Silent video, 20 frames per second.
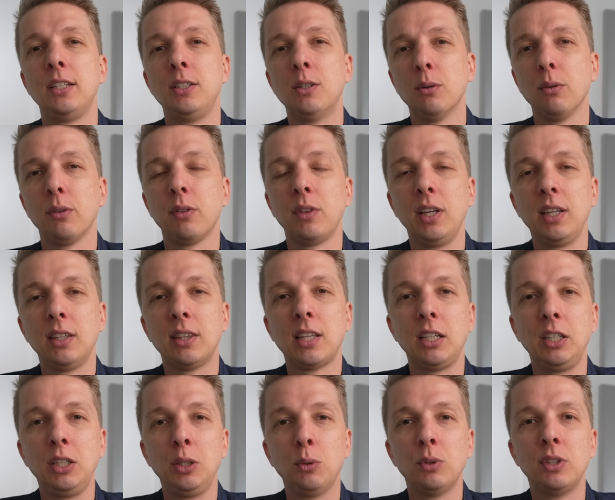I don't think
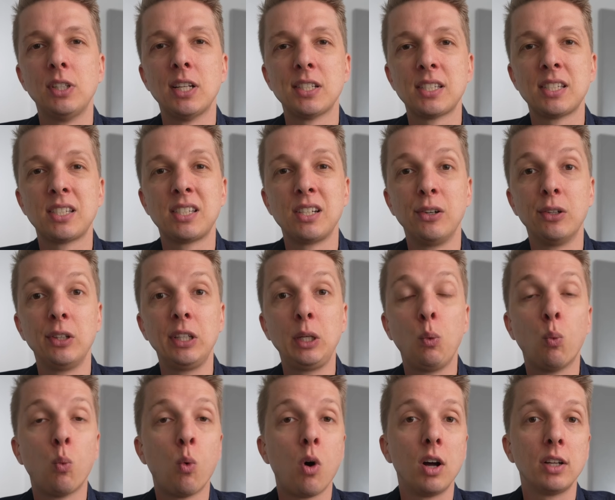that you would necessarily
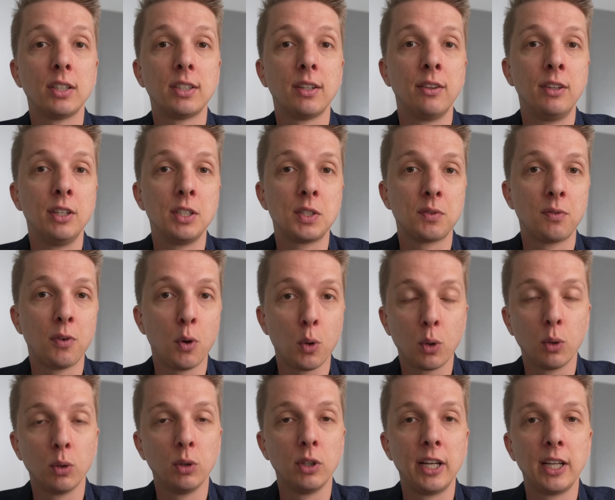want this
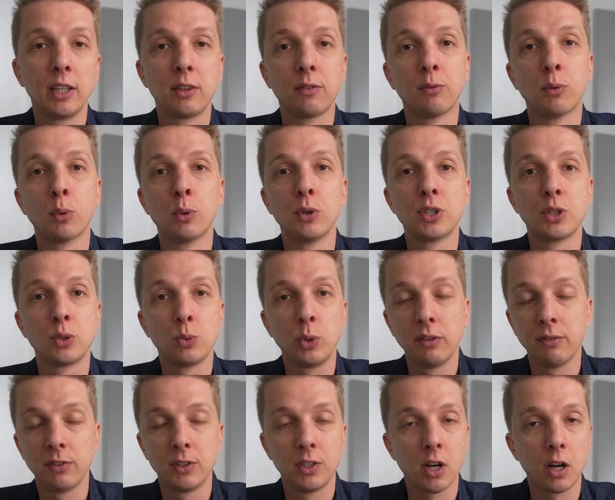focal length for
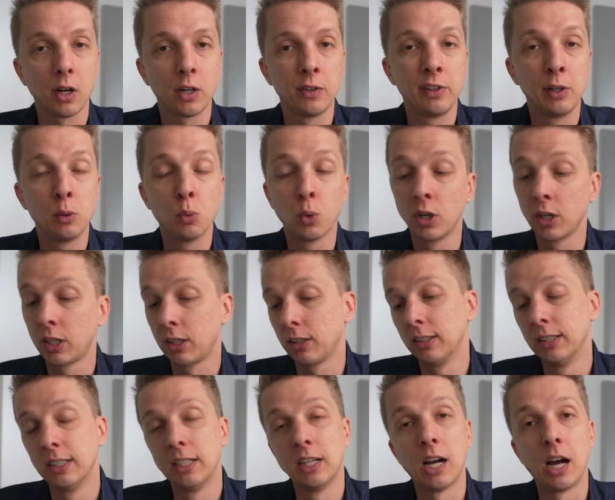street photography work.
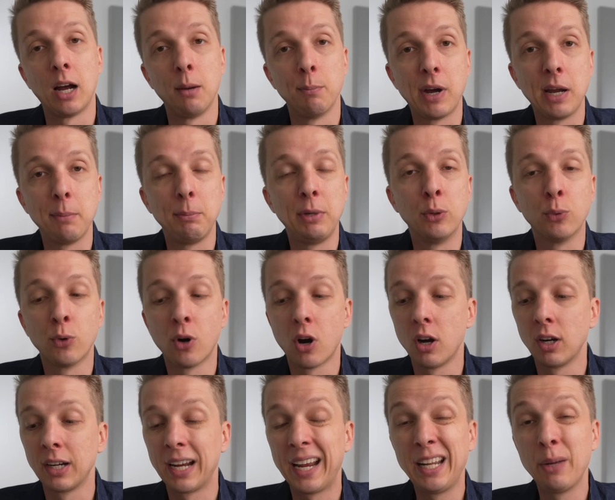I might be
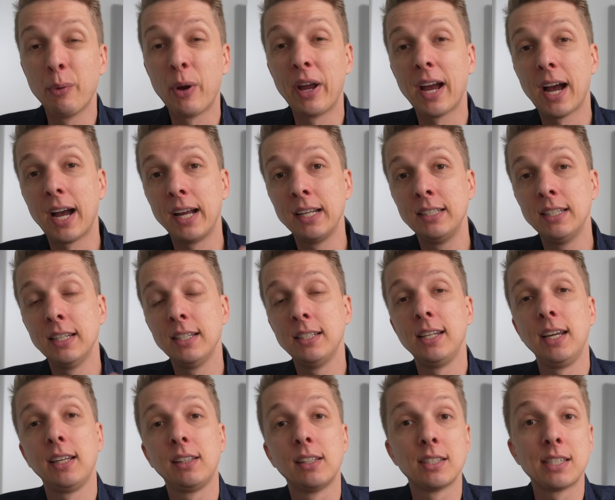wrong. Anyway, I did
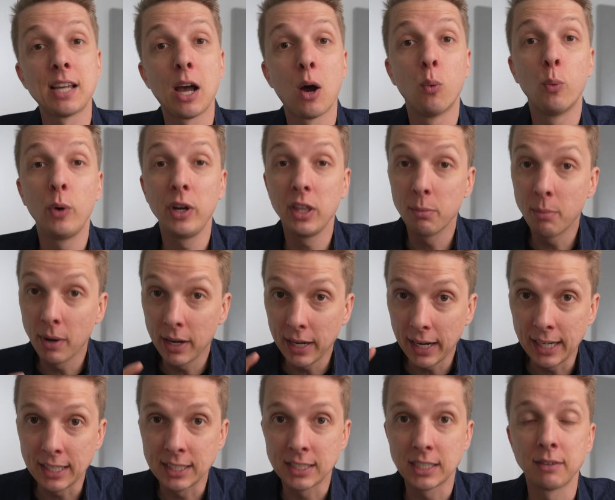take this out with my
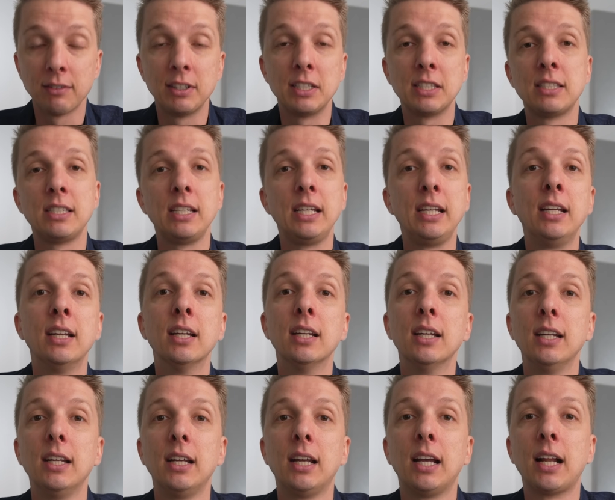A7C
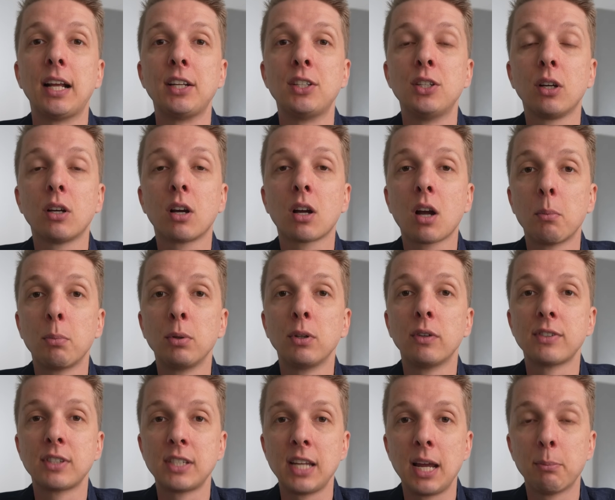and I took a couple
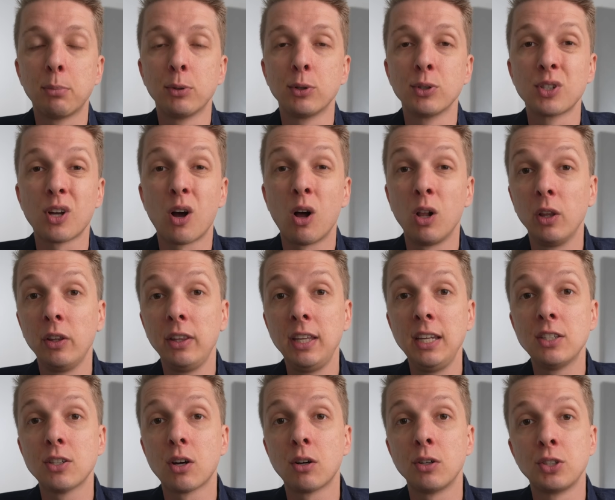of samples. All of
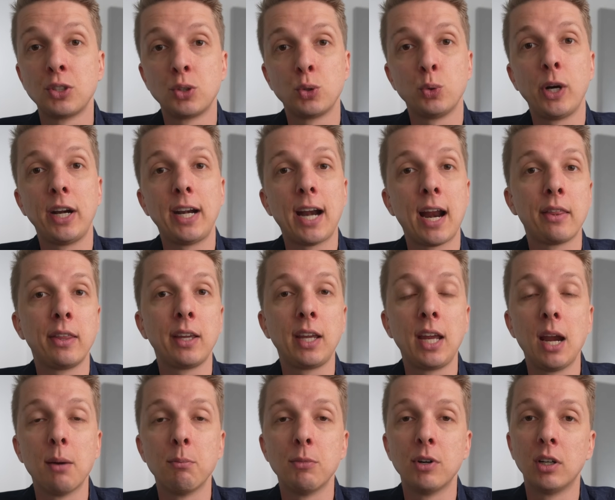these are straight out of the
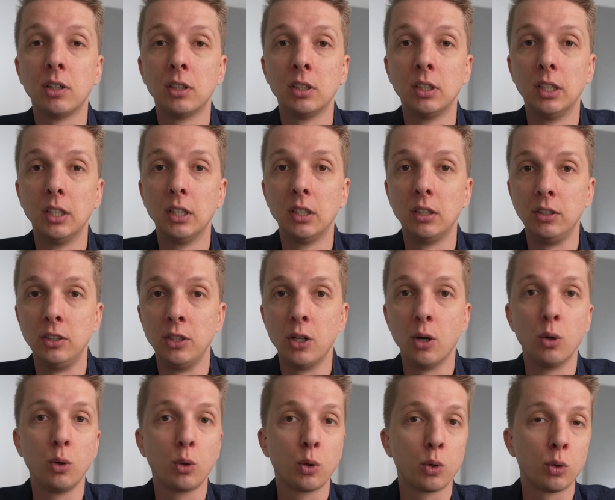camera,
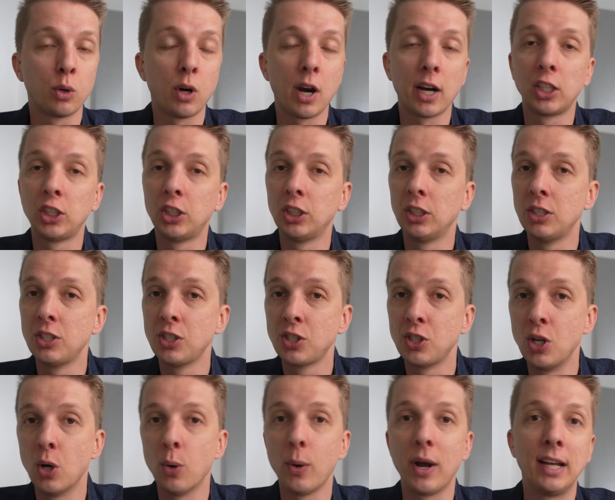no
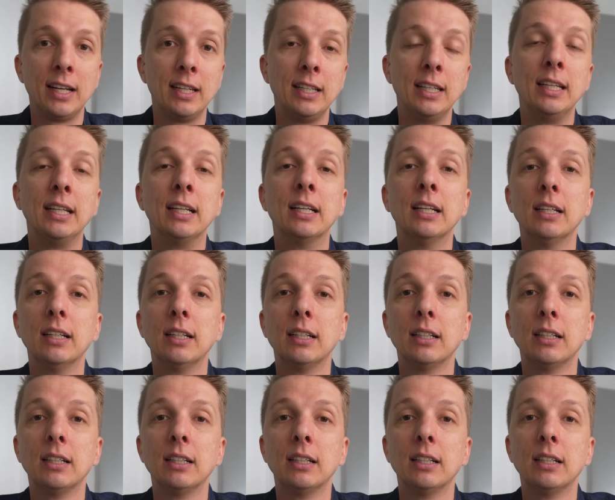corrections, no editing.